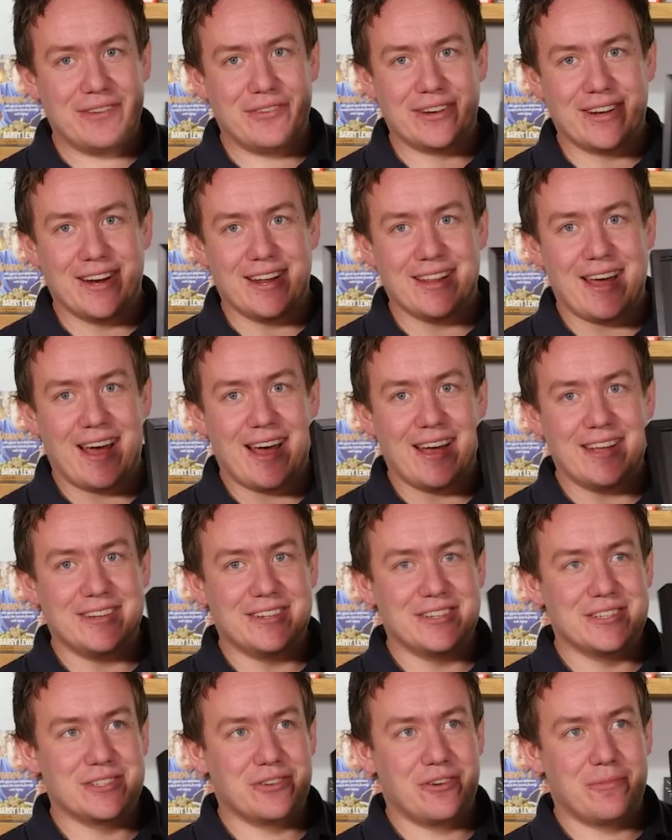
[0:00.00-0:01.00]
If I got that, you
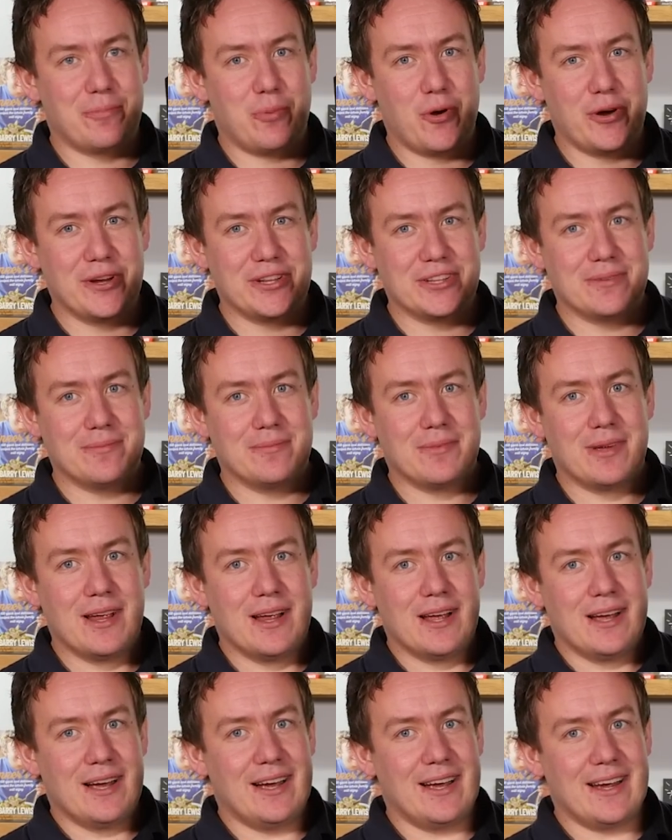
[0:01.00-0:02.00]
can sort of point them
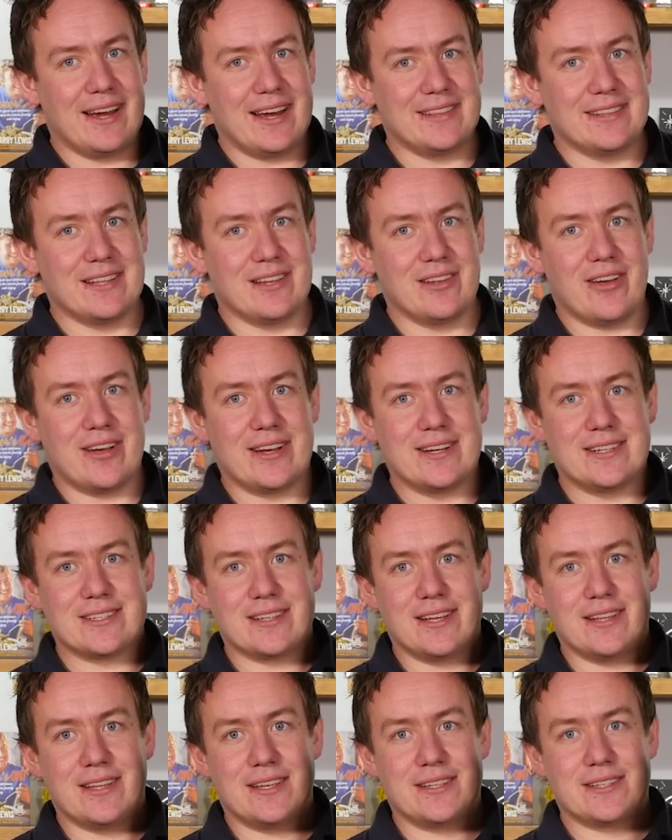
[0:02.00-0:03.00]
uh, in the
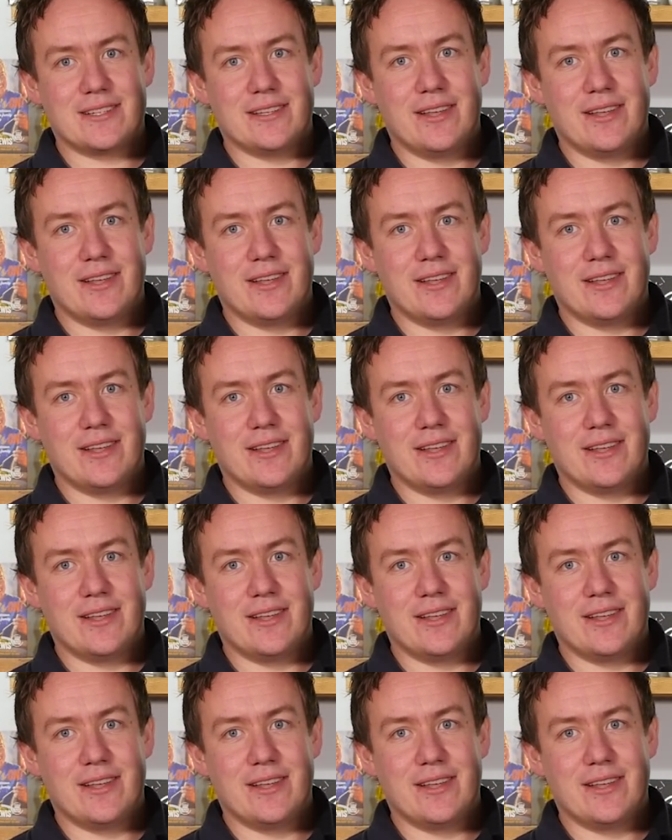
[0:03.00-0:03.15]
lights like this.